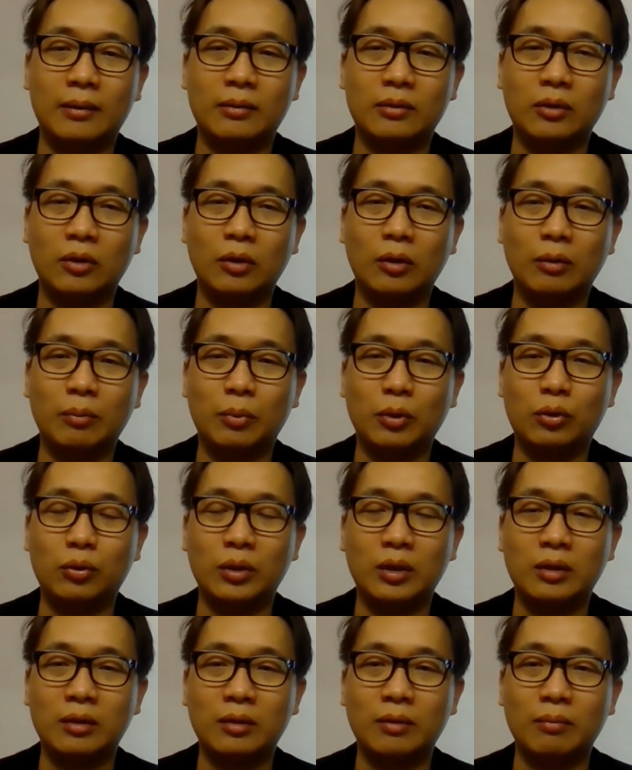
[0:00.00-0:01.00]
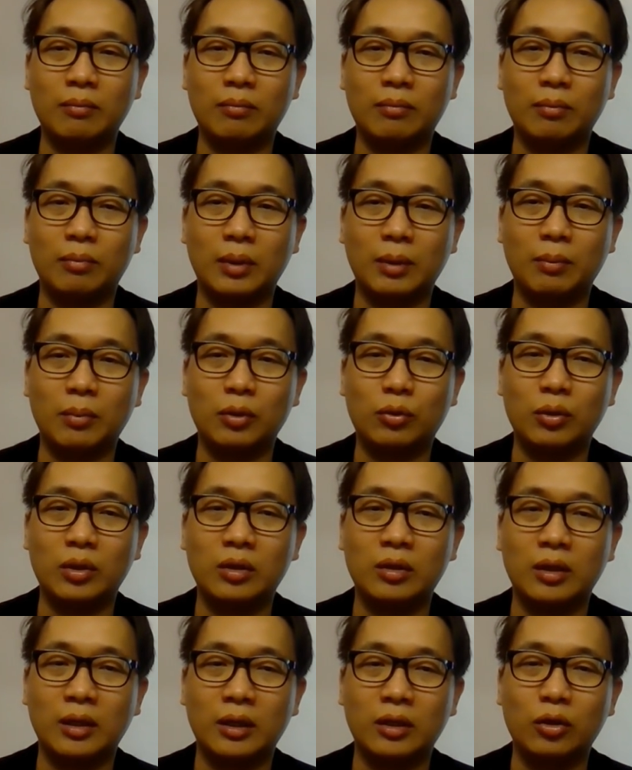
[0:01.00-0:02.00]
you know,
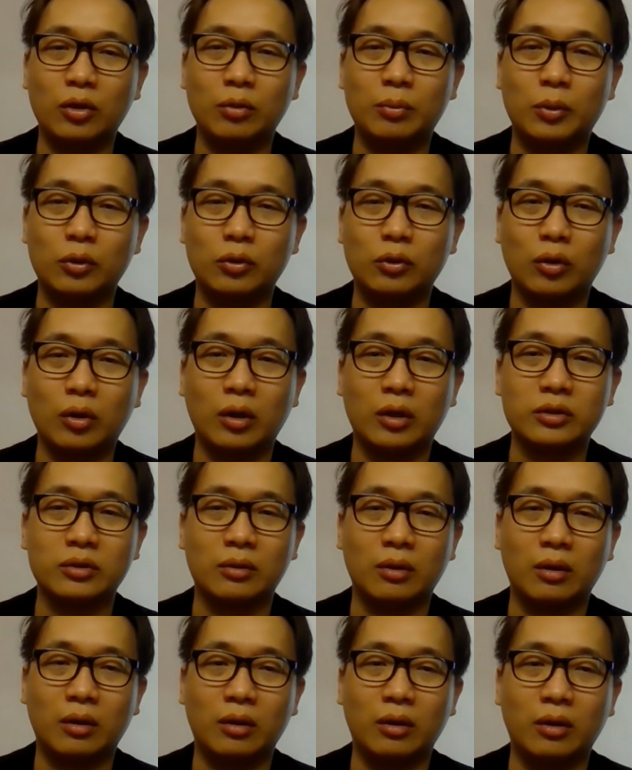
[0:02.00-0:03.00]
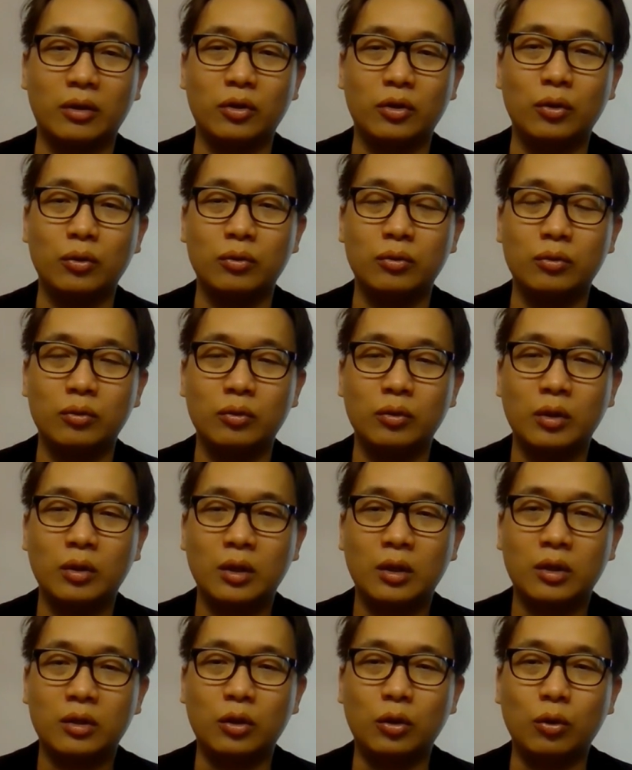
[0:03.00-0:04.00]
between new protocols or
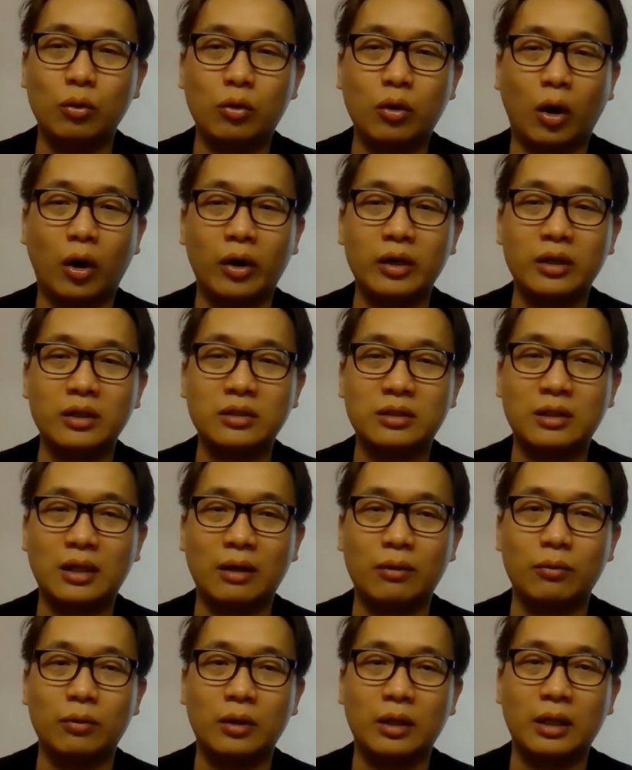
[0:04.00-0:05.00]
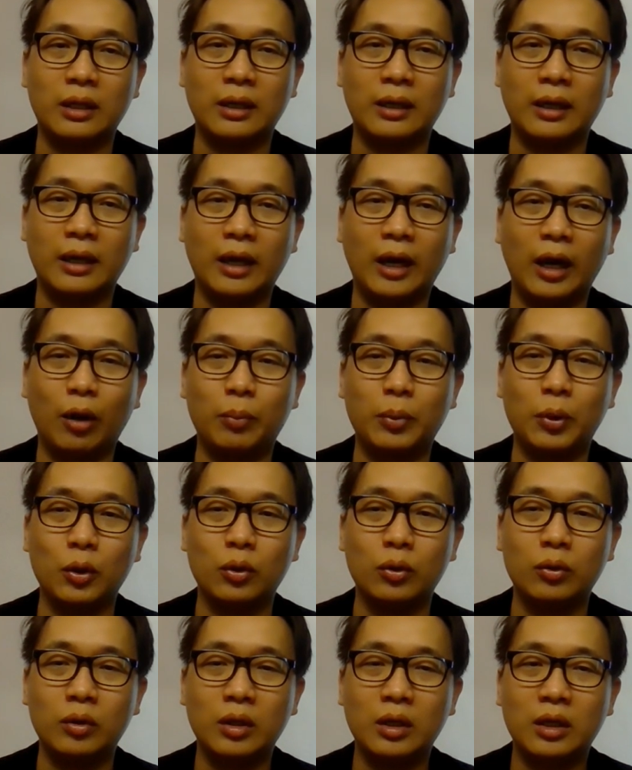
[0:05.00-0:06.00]
new coins. That would help
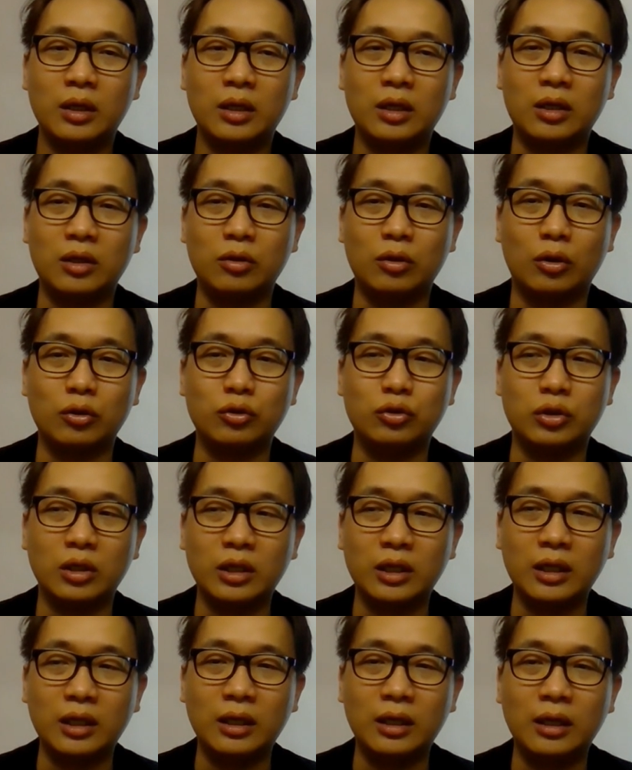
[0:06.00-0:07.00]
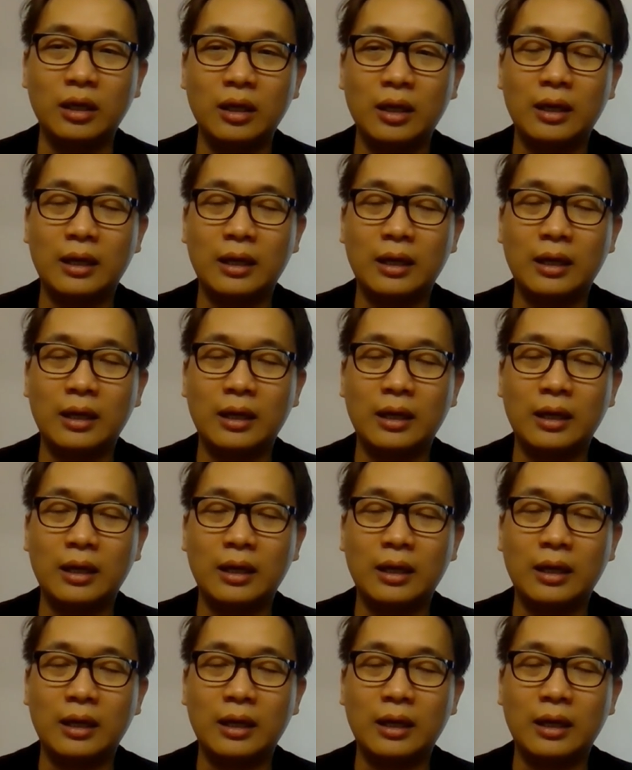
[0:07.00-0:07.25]
you in your journey.